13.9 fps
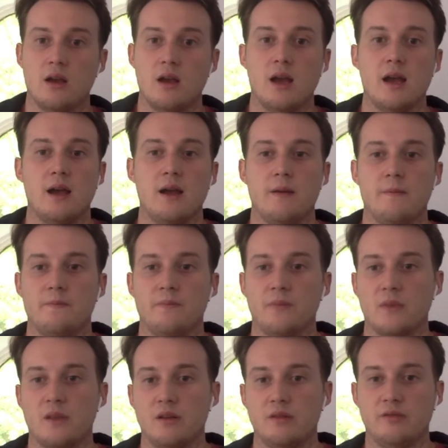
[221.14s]
um,
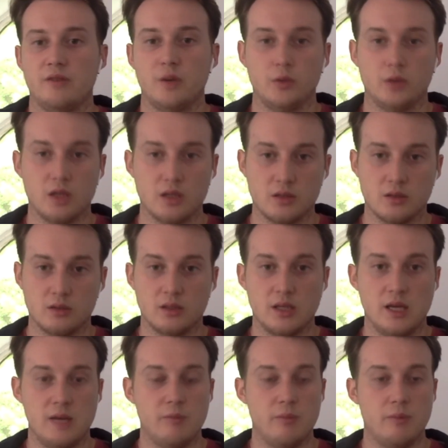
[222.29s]
phone
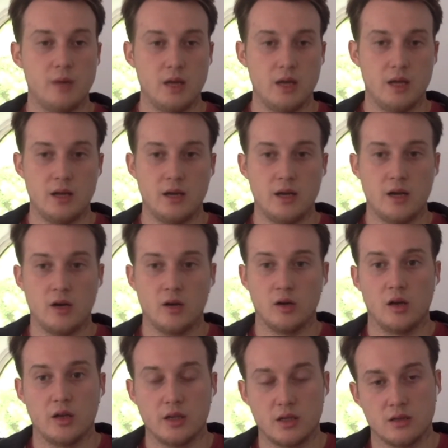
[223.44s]
consulting, and
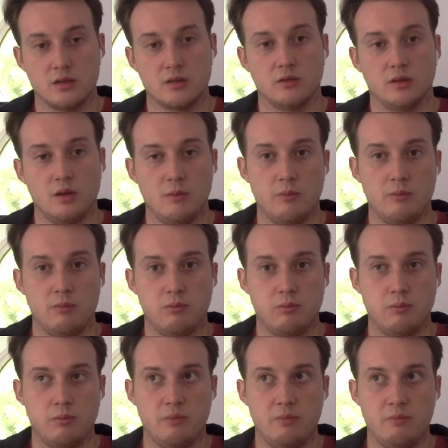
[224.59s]
online consulting
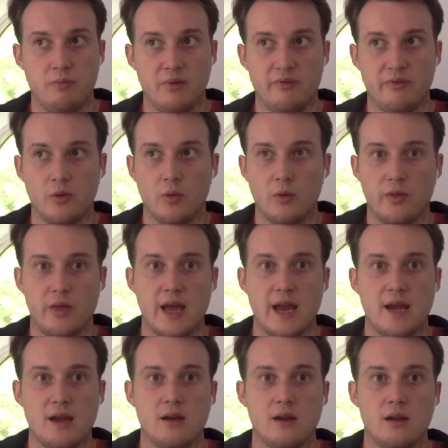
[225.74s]
before
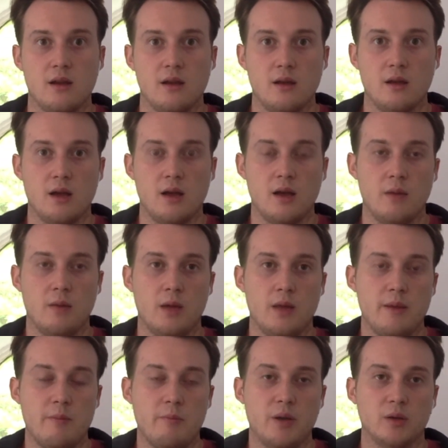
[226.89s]
then, and
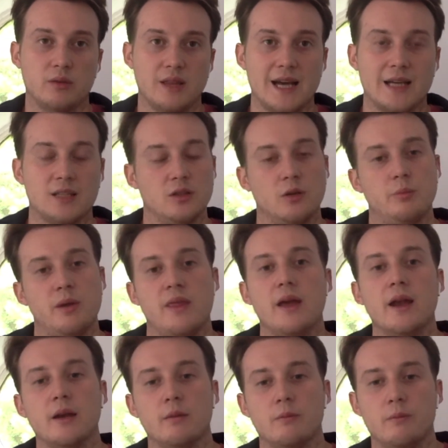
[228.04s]
then build that up, and
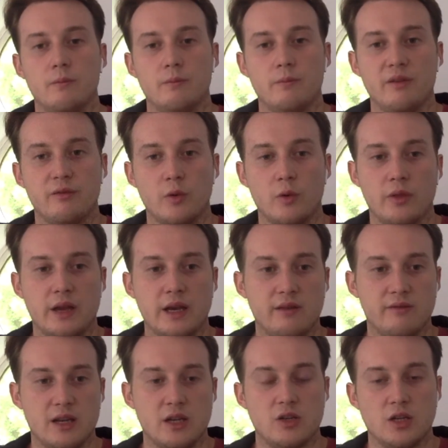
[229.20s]
then before then,
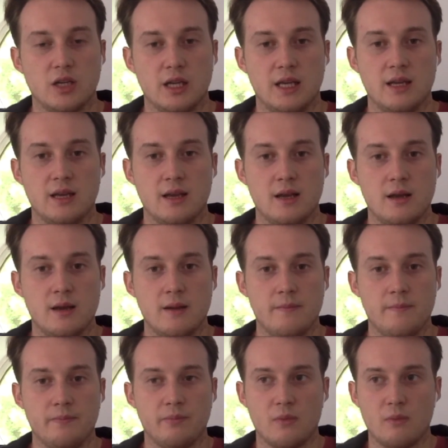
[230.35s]
eventually
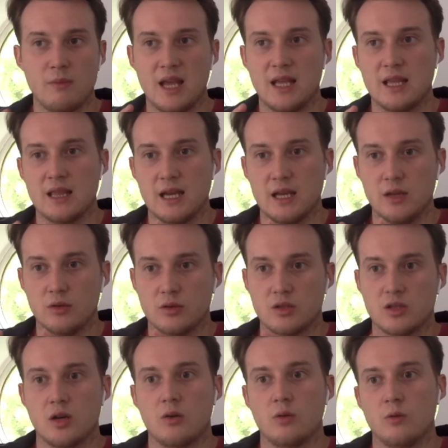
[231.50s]
making that your
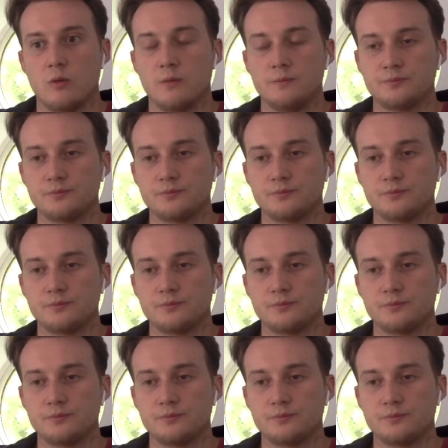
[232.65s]
sole